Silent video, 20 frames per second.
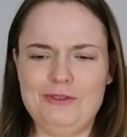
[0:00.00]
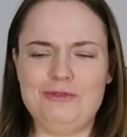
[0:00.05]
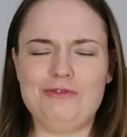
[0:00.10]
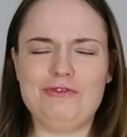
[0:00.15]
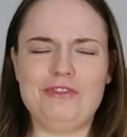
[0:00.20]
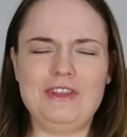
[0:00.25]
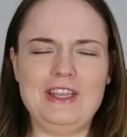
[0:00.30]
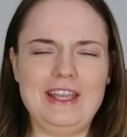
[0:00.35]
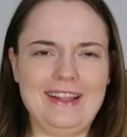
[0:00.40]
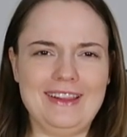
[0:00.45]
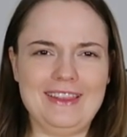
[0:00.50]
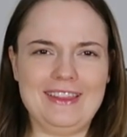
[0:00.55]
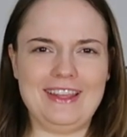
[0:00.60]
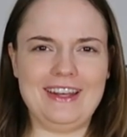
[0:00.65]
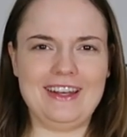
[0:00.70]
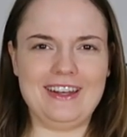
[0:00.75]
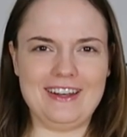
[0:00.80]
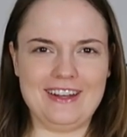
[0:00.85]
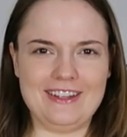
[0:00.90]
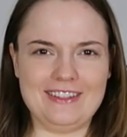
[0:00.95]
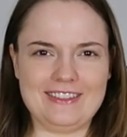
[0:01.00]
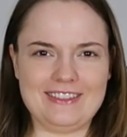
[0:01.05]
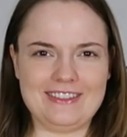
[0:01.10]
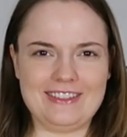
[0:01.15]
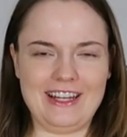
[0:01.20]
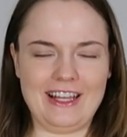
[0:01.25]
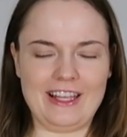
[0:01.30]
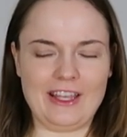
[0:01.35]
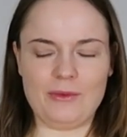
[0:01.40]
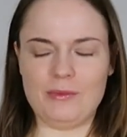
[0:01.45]
you feel that it
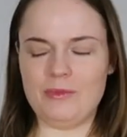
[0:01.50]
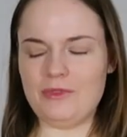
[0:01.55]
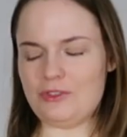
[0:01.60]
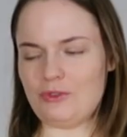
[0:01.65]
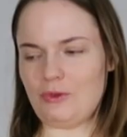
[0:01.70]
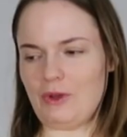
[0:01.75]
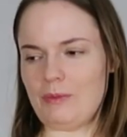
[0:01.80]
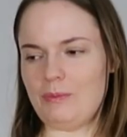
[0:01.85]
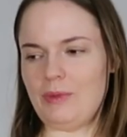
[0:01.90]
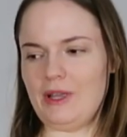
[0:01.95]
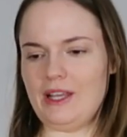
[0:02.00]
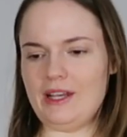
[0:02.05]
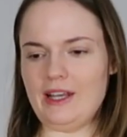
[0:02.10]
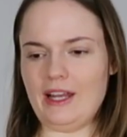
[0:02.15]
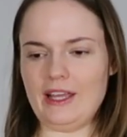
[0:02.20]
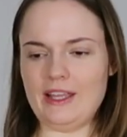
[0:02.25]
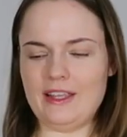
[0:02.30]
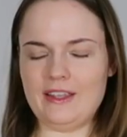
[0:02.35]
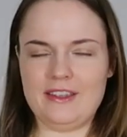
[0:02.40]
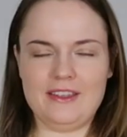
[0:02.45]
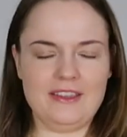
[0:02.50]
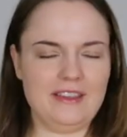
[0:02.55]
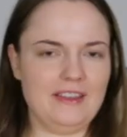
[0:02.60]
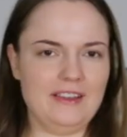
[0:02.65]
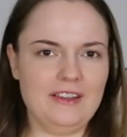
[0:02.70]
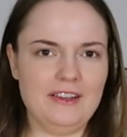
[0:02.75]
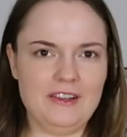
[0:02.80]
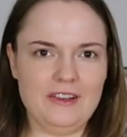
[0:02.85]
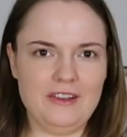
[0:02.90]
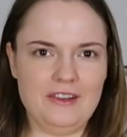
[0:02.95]
is like a, so I paid like
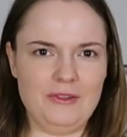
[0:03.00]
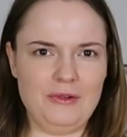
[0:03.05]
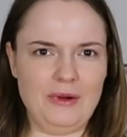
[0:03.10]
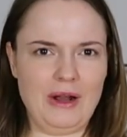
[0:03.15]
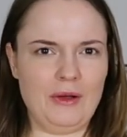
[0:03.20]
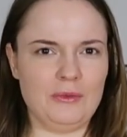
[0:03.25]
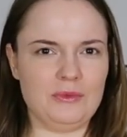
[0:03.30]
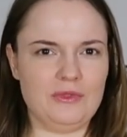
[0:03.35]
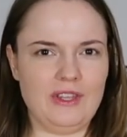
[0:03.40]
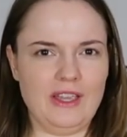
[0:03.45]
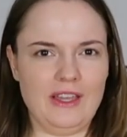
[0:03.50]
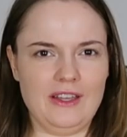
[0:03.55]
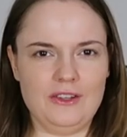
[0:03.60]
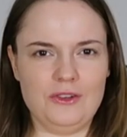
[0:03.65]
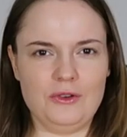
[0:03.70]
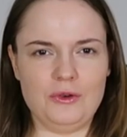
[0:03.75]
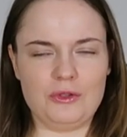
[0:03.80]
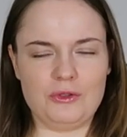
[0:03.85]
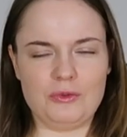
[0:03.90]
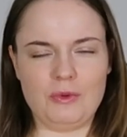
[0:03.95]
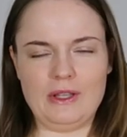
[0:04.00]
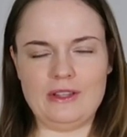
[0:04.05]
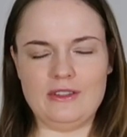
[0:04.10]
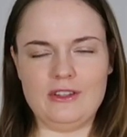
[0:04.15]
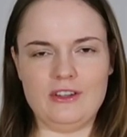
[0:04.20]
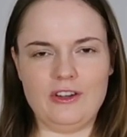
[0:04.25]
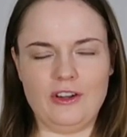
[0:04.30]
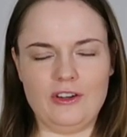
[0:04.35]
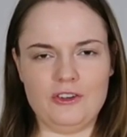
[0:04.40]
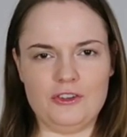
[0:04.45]
around 10 or
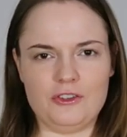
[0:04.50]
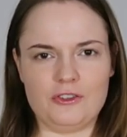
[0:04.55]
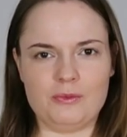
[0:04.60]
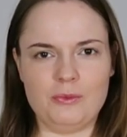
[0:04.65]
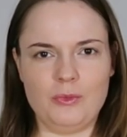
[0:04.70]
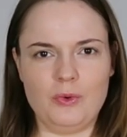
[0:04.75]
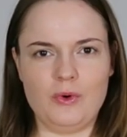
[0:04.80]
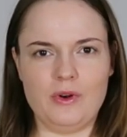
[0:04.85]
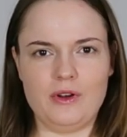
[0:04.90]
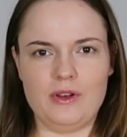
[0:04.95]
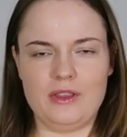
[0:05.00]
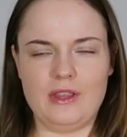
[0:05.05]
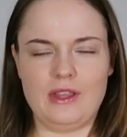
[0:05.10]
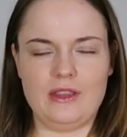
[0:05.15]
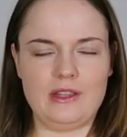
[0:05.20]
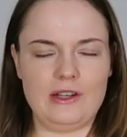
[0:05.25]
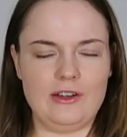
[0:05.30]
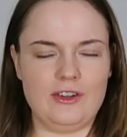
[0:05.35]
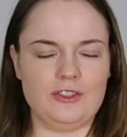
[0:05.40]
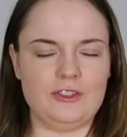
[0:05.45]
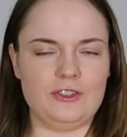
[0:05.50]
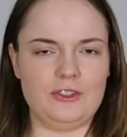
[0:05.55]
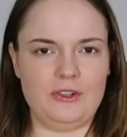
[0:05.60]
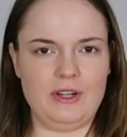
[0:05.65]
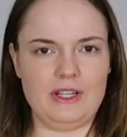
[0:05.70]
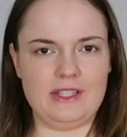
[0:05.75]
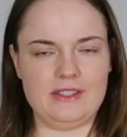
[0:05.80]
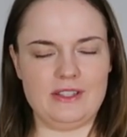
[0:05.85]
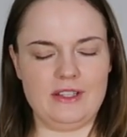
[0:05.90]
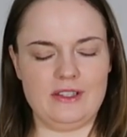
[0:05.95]
20 dollars more than the
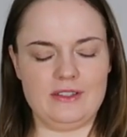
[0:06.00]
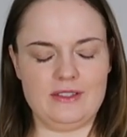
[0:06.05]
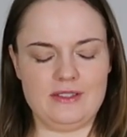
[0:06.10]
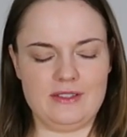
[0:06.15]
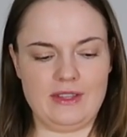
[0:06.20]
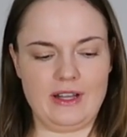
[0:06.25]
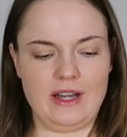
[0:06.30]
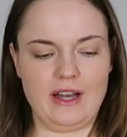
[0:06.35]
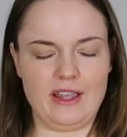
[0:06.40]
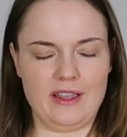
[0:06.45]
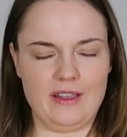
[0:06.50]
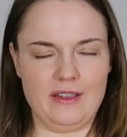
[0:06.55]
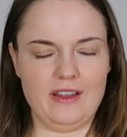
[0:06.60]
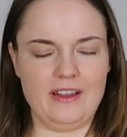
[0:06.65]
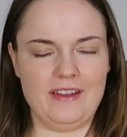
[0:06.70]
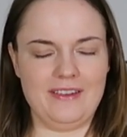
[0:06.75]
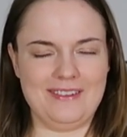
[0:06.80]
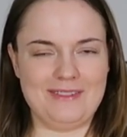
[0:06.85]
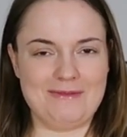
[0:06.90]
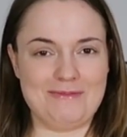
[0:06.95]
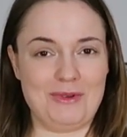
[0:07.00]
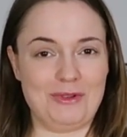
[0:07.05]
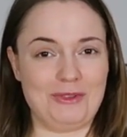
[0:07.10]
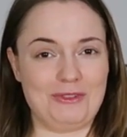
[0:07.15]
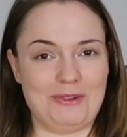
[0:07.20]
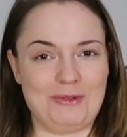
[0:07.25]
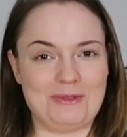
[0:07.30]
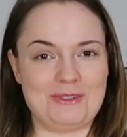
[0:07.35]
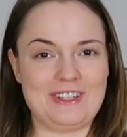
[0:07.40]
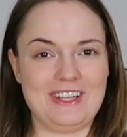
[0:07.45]
laundry sets that I
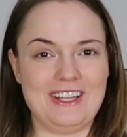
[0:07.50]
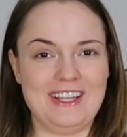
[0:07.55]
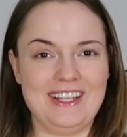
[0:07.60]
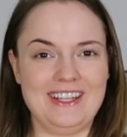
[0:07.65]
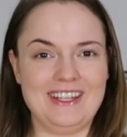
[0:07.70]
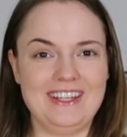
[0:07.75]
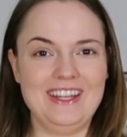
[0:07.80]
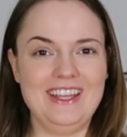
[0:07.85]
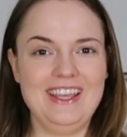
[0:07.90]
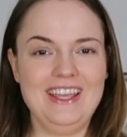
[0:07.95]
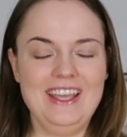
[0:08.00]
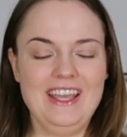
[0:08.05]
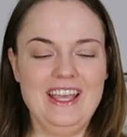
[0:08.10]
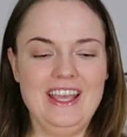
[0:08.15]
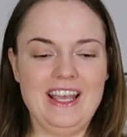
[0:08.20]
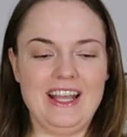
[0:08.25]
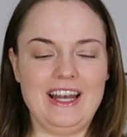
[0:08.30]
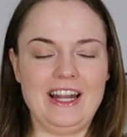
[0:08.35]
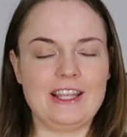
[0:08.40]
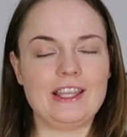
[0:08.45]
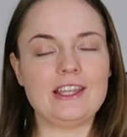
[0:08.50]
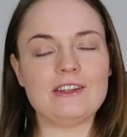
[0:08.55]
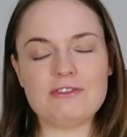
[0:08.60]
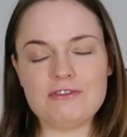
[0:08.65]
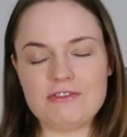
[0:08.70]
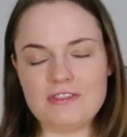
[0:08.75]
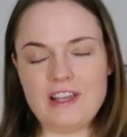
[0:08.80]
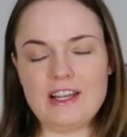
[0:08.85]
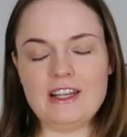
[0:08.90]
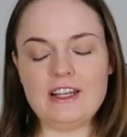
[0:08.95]
bought from Shein and I can
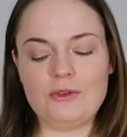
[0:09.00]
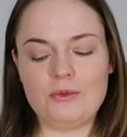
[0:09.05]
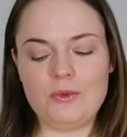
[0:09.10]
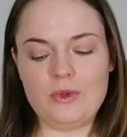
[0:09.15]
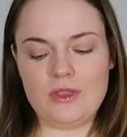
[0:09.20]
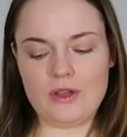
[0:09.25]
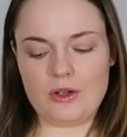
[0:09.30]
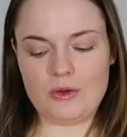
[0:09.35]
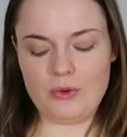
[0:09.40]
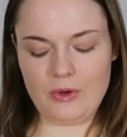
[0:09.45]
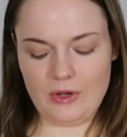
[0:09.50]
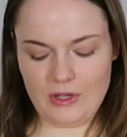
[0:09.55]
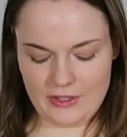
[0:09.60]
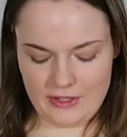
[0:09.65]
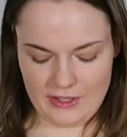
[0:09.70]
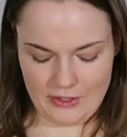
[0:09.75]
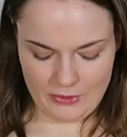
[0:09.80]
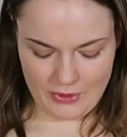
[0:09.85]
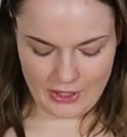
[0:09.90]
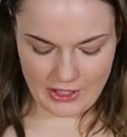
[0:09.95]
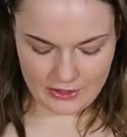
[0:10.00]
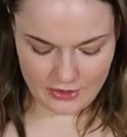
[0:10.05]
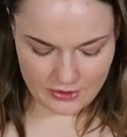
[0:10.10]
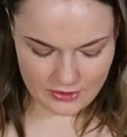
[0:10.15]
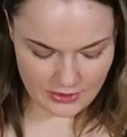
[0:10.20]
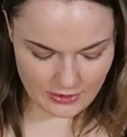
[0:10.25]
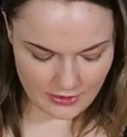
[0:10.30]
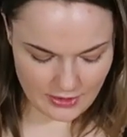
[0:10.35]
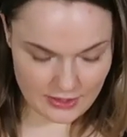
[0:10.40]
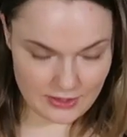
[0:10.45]
feel it with the quality okay
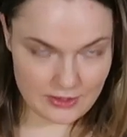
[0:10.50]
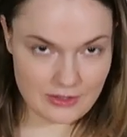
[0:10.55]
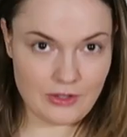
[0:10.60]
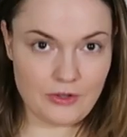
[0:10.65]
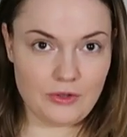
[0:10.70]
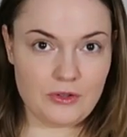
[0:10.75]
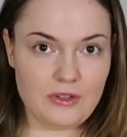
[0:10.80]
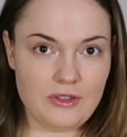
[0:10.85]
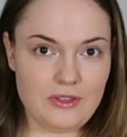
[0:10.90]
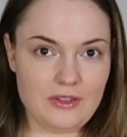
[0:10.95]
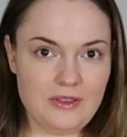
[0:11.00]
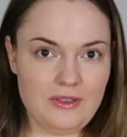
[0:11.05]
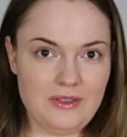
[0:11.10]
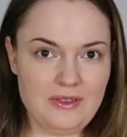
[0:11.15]
doesn't this look